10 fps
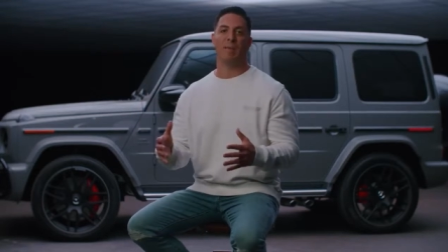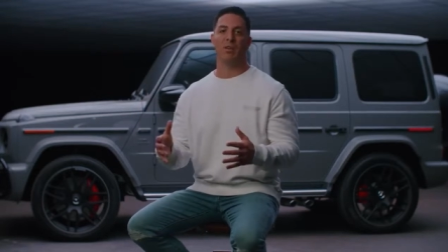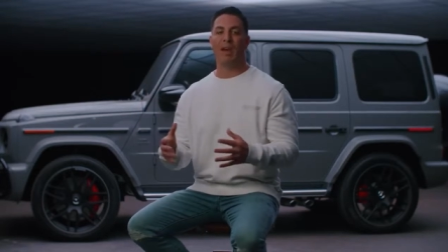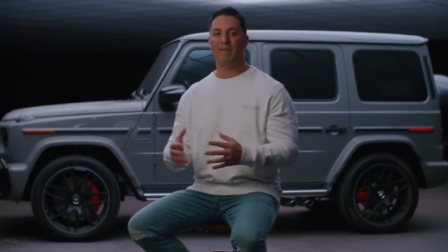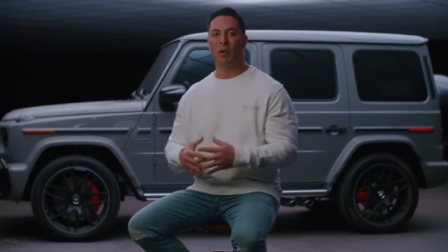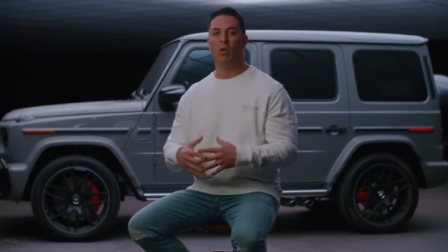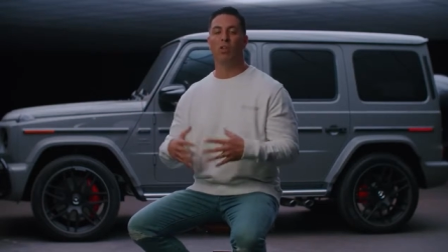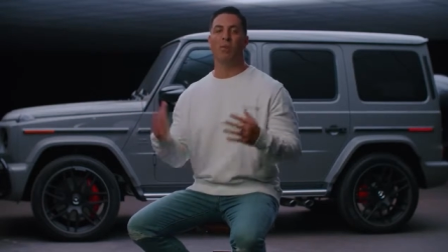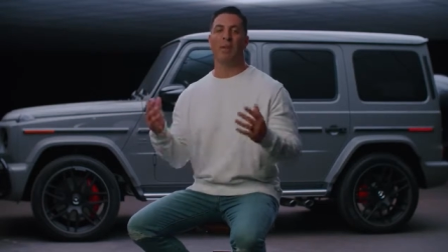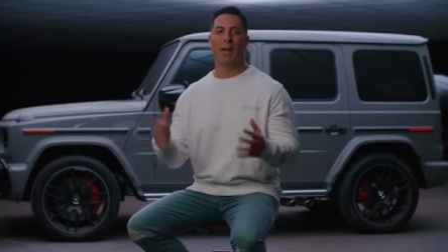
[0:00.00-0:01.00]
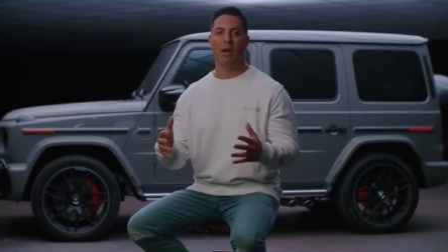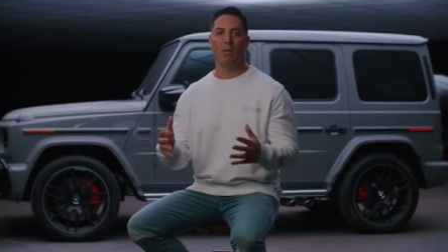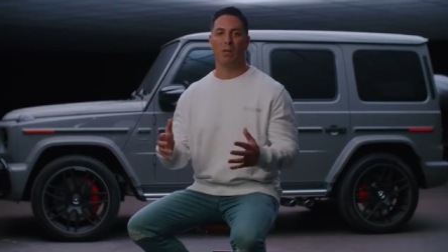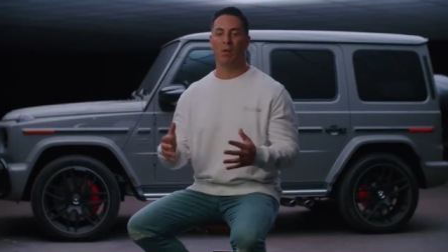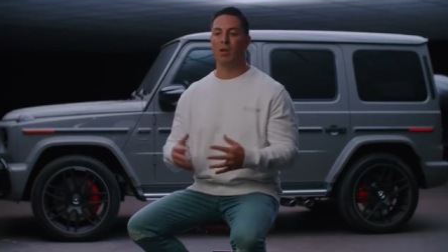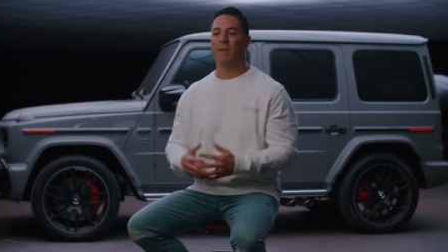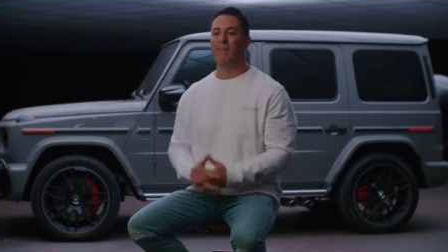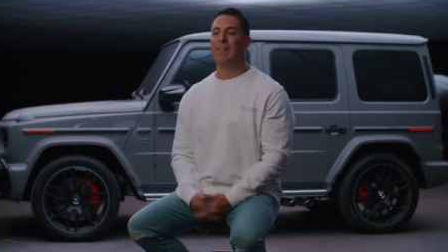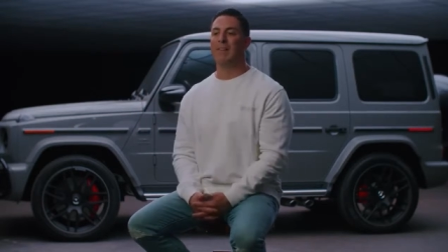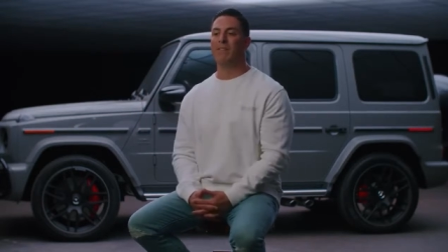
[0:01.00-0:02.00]
You have to hold them accountable. You have
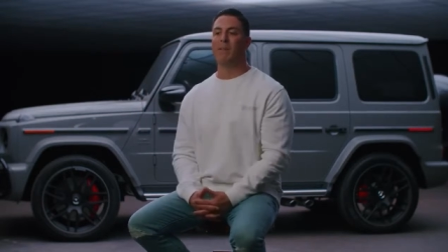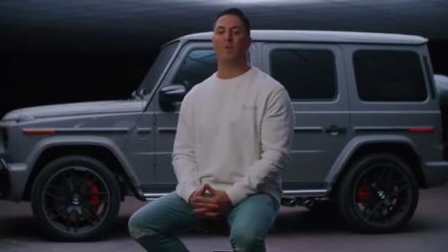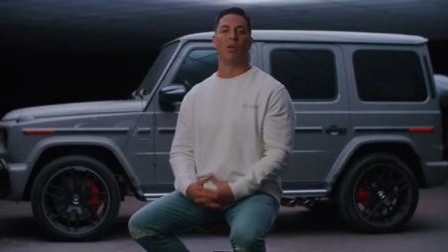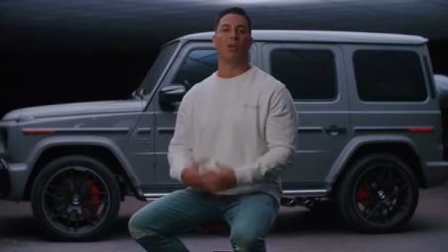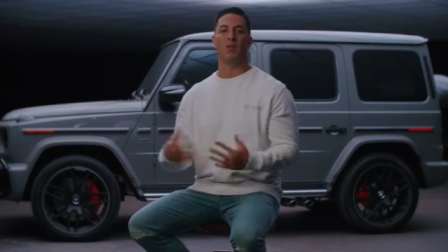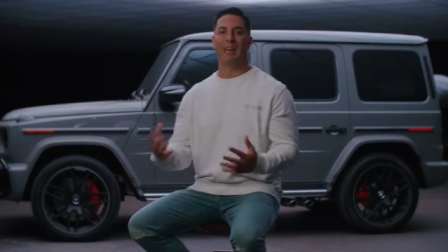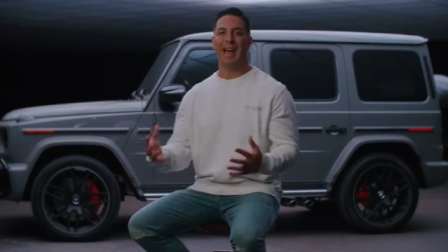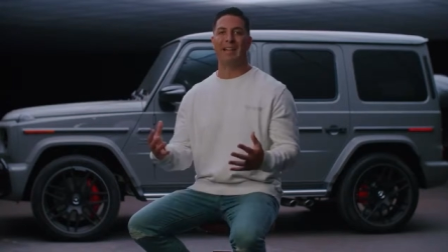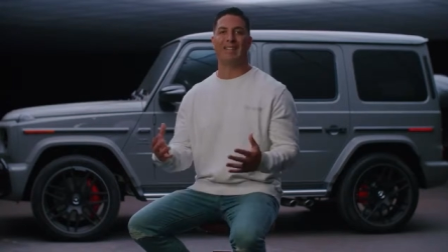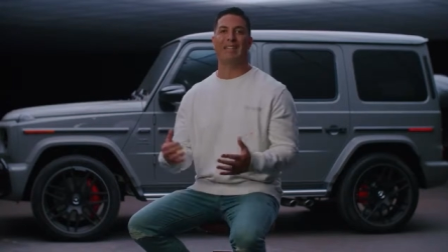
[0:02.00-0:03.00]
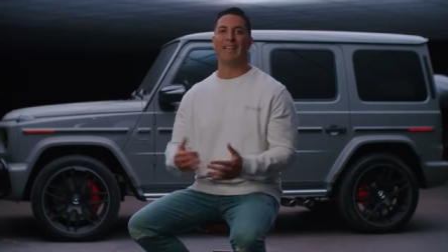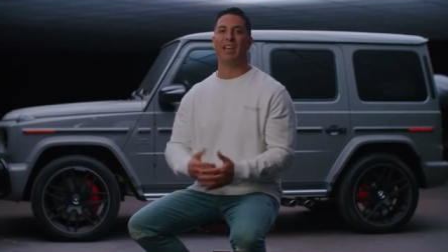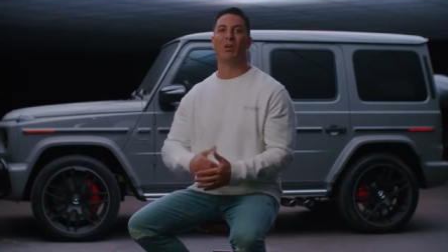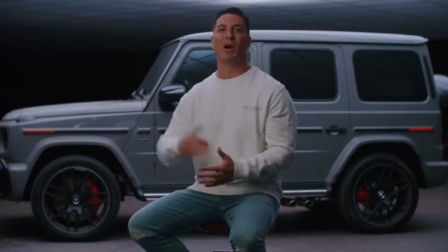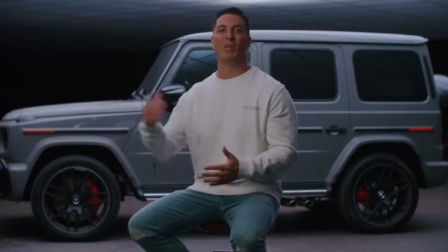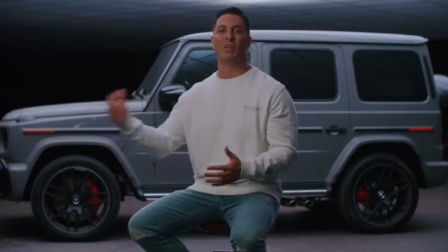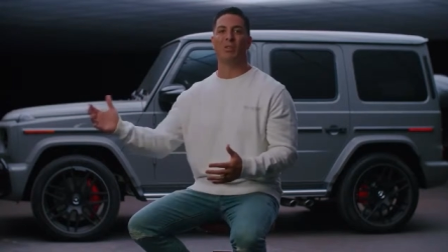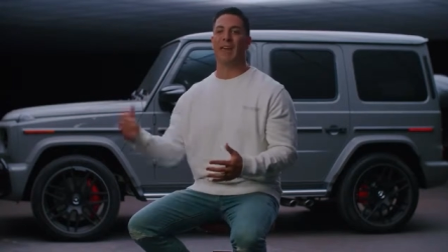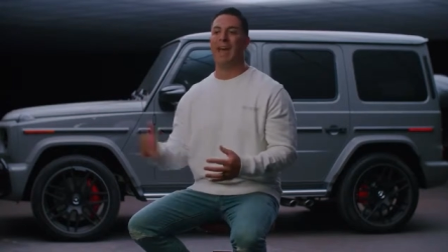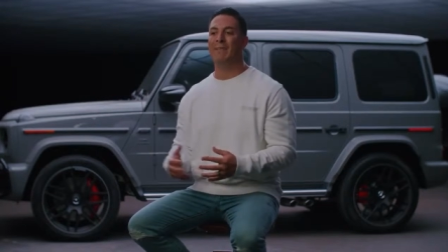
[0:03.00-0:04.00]
to give them their own tasks that they can go out and
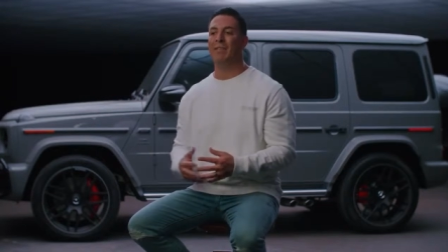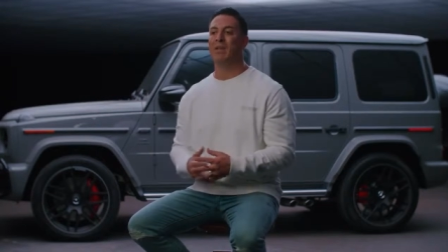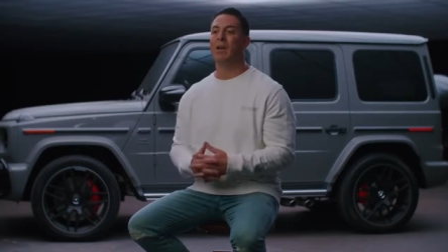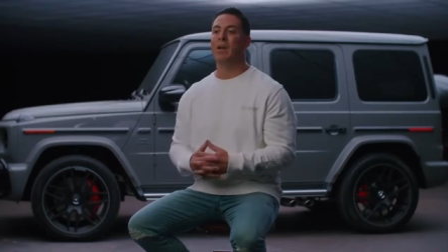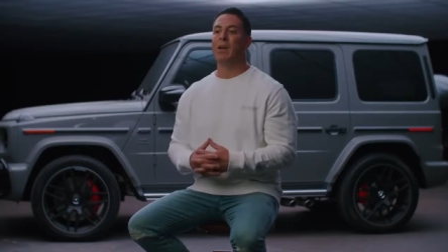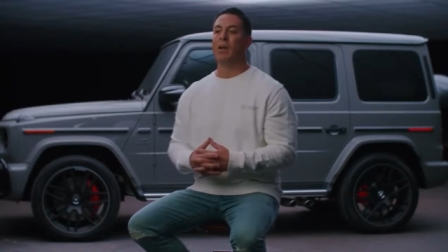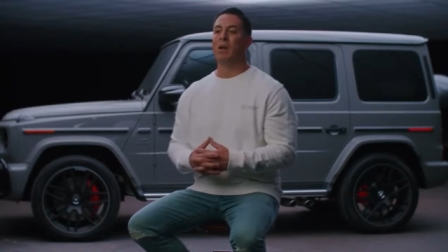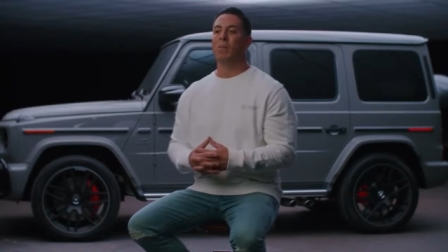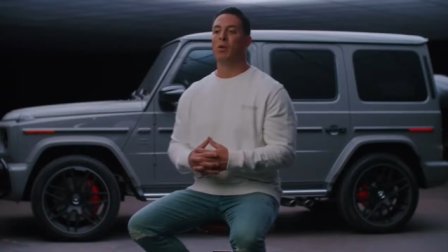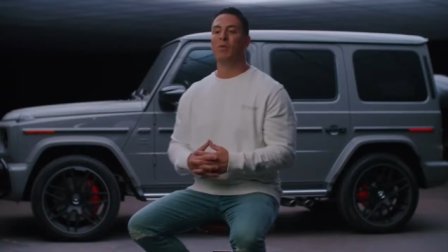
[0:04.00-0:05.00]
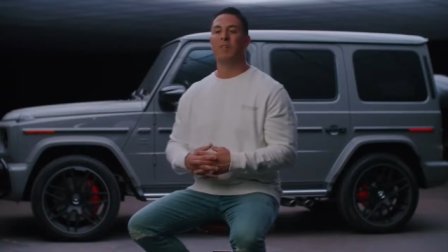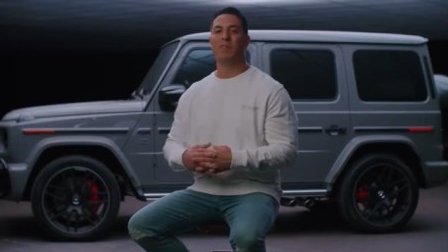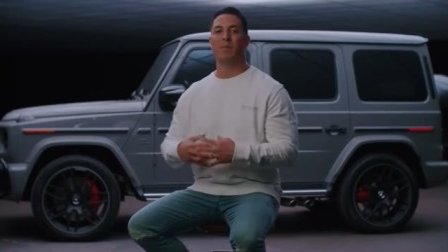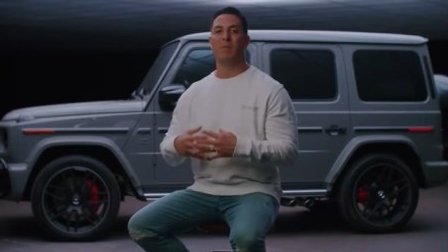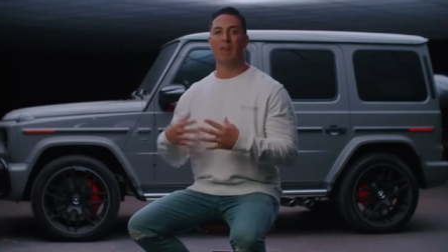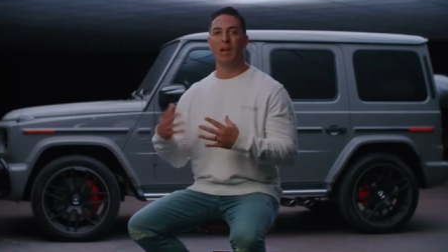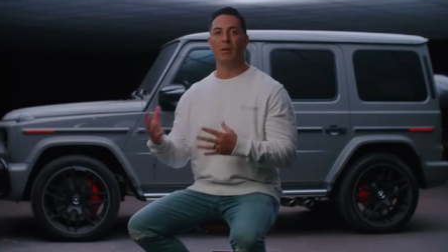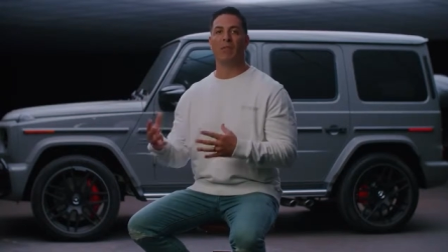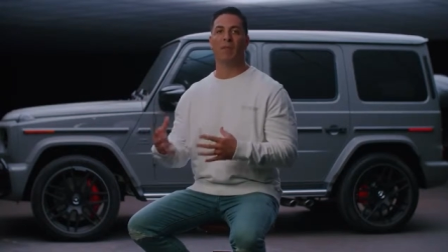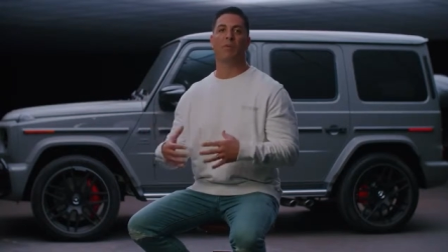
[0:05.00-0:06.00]
do. They have to prove to
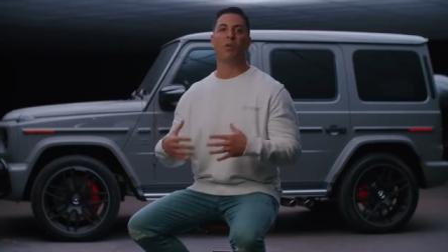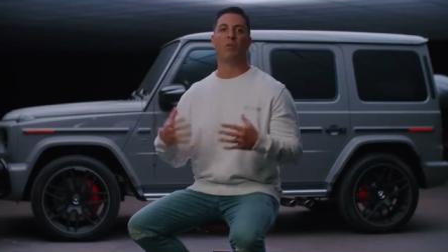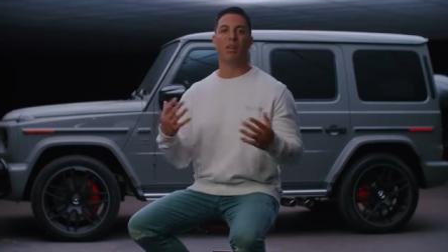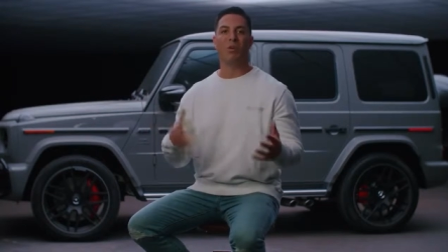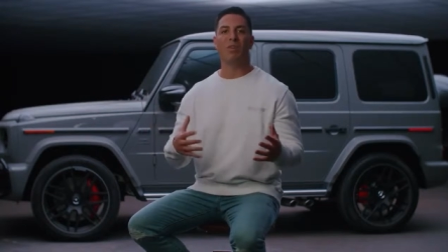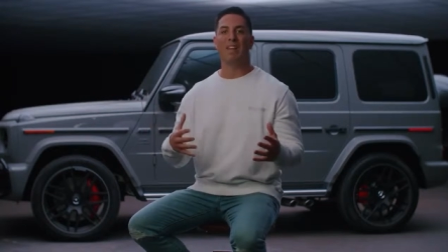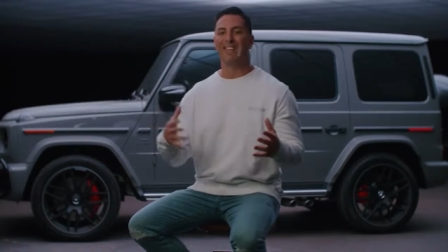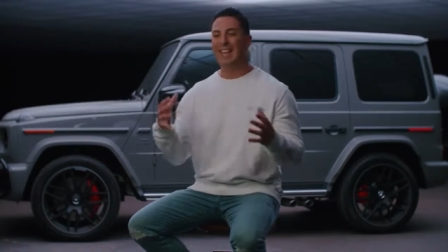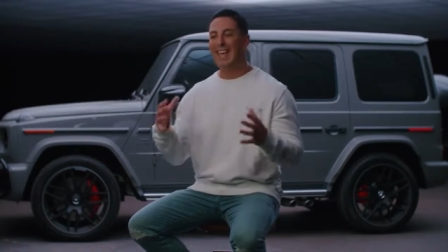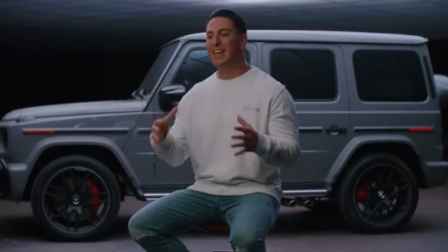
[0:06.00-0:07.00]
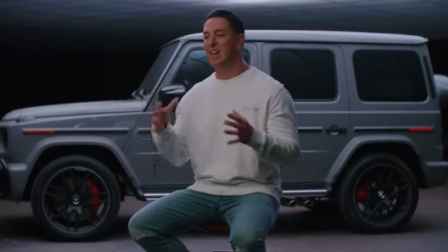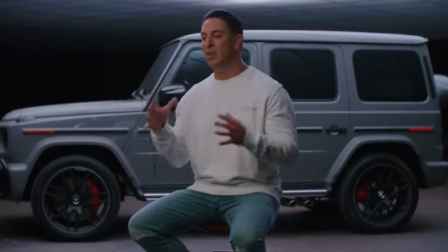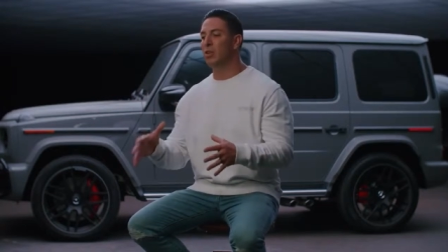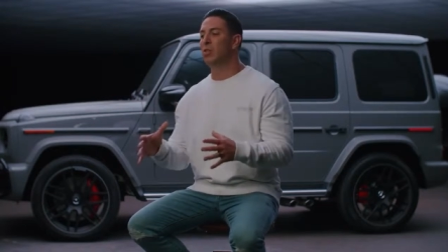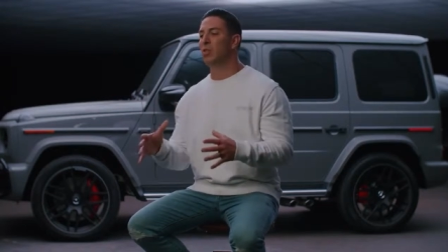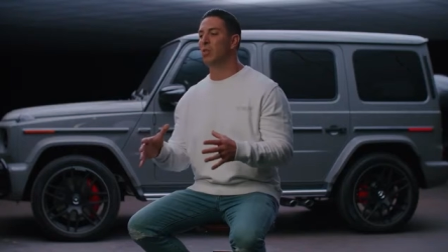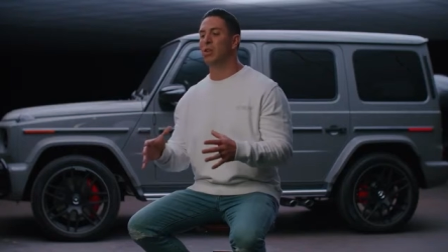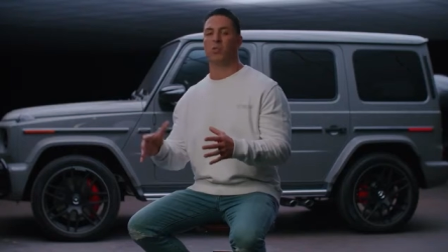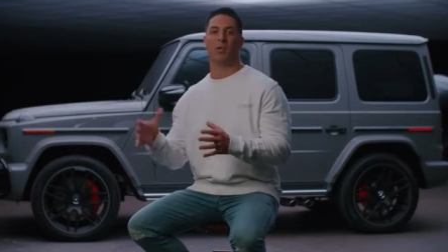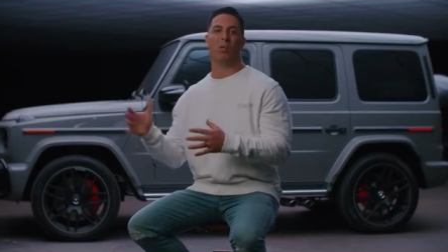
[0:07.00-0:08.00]
themselves and prove to you that they can do
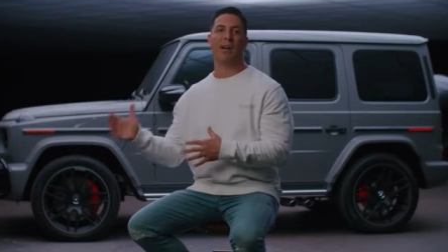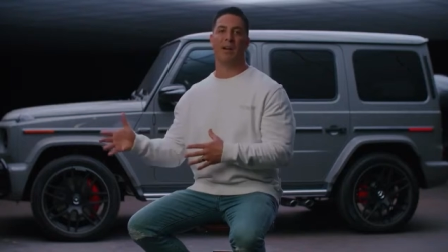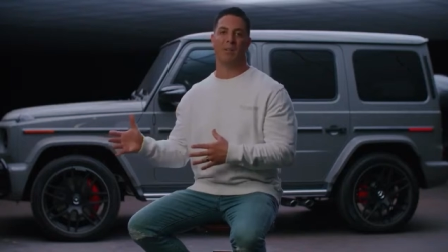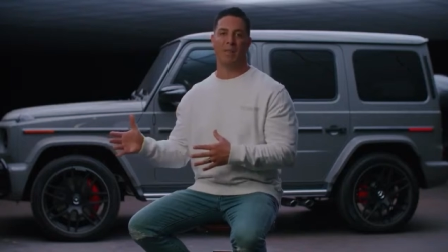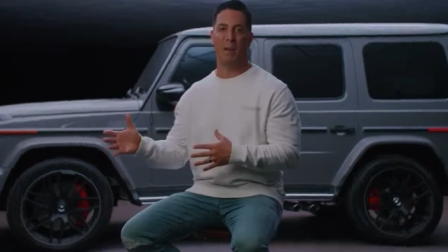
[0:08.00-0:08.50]
what's required of them.